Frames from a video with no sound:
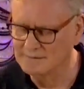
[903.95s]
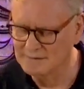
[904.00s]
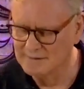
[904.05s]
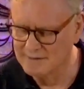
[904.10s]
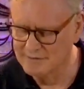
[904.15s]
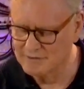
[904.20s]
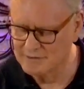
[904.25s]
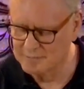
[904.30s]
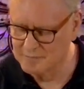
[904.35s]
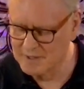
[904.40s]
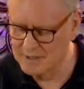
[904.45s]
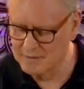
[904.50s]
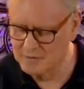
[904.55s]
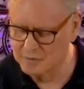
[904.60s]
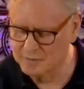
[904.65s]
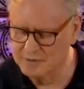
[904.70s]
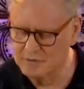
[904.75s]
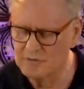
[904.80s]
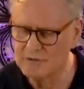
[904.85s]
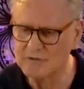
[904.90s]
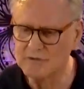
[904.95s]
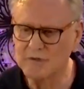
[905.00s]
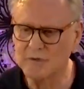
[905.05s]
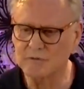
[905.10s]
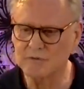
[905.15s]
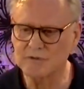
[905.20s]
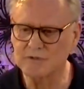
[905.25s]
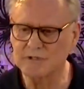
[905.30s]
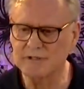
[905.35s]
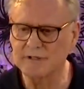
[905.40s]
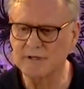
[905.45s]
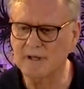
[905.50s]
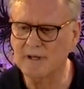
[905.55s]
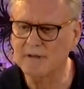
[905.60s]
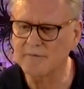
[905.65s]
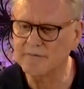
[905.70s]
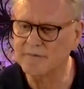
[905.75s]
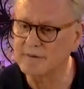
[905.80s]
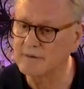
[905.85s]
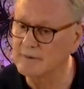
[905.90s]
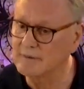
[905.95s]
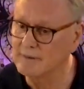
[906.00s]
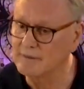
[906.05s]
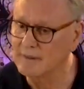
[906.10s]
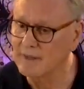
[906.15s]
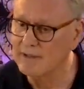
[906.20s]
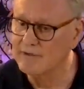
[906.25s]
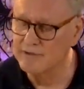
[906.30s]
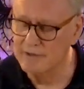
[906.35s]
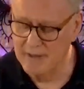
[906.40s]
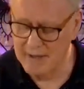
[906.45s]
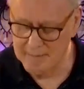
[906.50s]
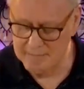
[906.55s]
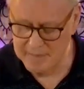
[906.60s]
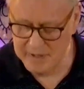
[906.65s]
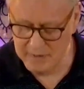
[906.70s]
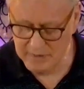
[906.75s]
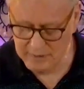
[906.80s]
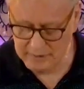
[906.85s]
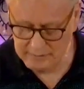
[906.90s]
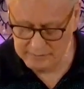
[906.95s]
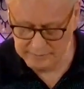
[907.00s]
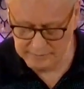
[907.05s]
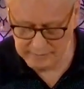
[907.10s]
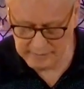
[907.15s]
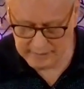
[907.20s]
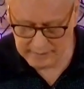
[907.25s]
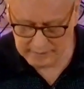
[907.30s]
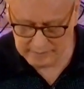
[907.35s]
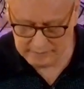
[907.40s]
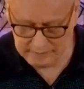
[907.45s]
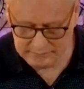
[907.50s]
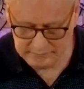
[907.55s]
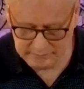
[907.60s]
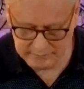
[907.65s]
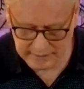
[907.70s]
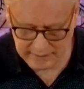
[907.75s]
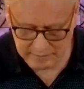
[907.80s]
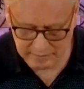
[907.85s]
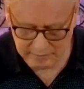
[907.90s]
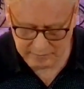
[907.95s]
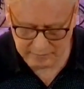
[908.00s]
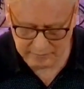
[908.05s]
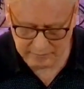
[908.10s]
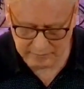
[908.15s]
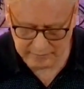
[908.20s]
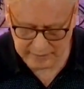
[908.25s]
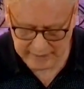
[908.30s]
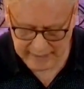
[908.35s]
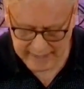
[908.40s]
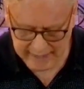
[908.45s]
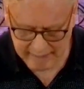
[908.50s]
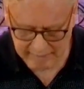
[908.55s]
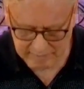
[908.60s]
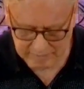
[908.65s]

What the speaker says: And sometimes we just don't see life as that mirror that we have.